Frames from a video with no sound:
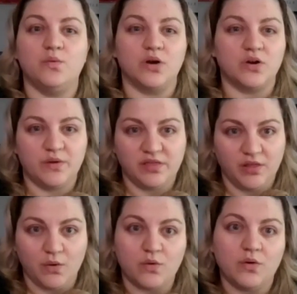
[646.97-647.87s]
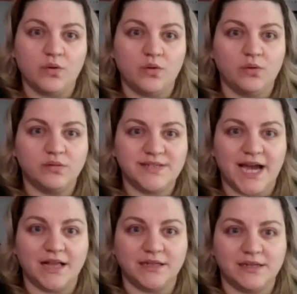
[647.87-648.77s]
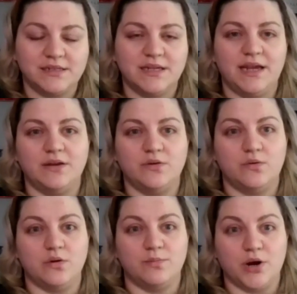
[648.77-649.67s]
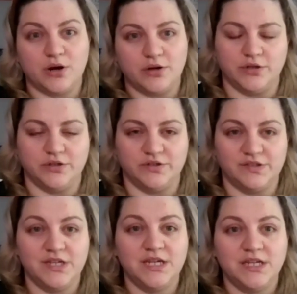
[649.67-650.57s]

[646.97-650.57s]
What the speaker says: work with local talent and or partners